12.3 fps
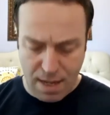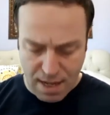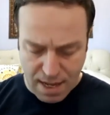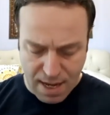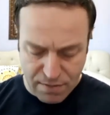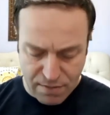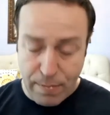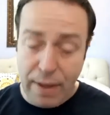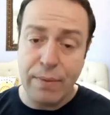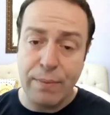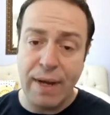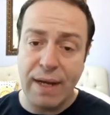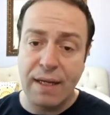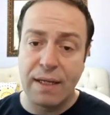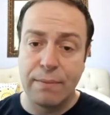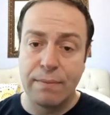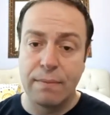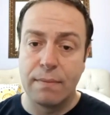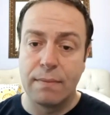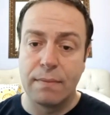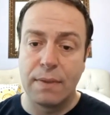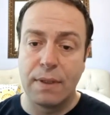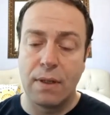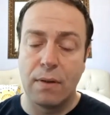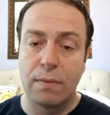I remember begging him,
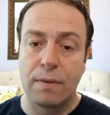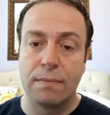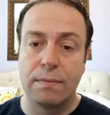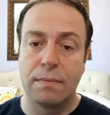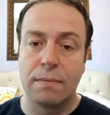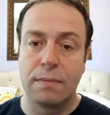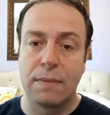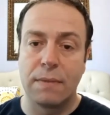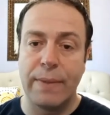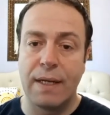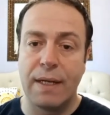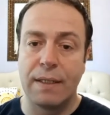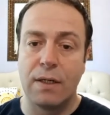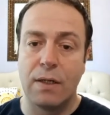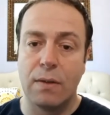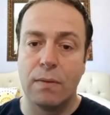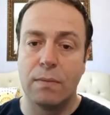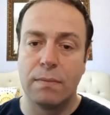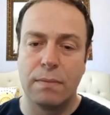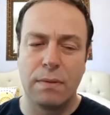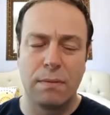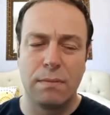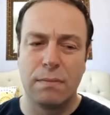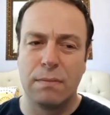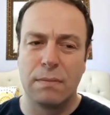come on,
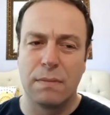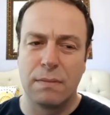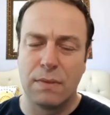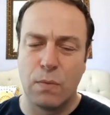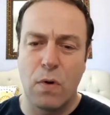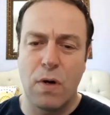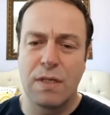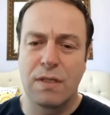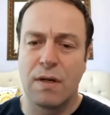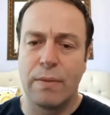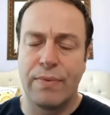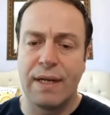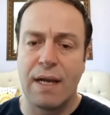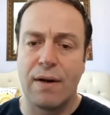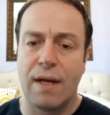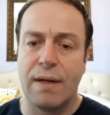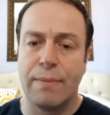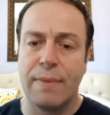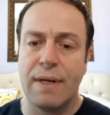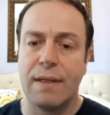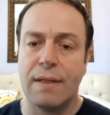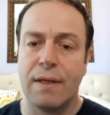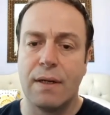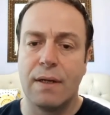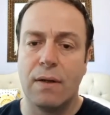war is going to break out any minute,
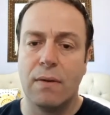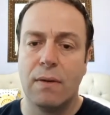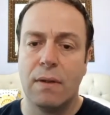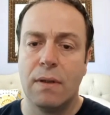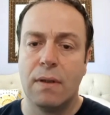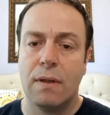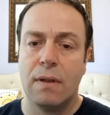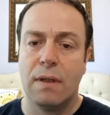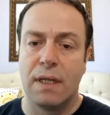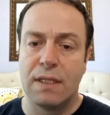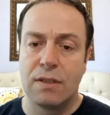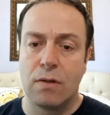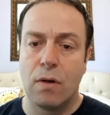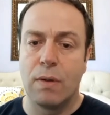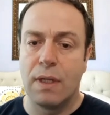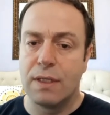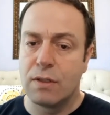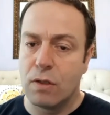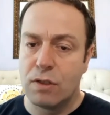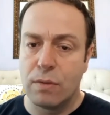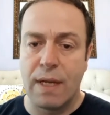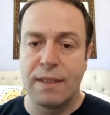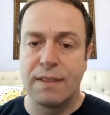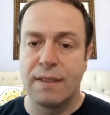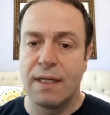Let's go to
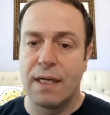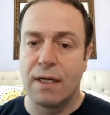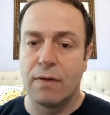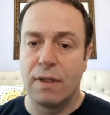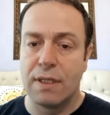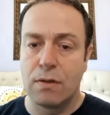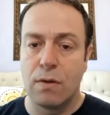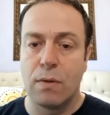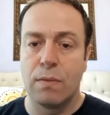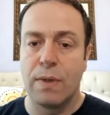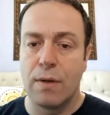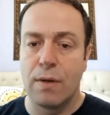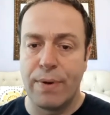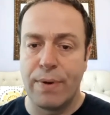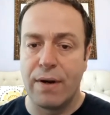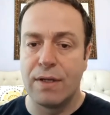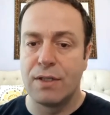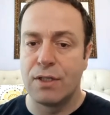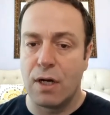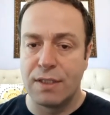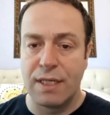Montenegro. Let's go where your parents are.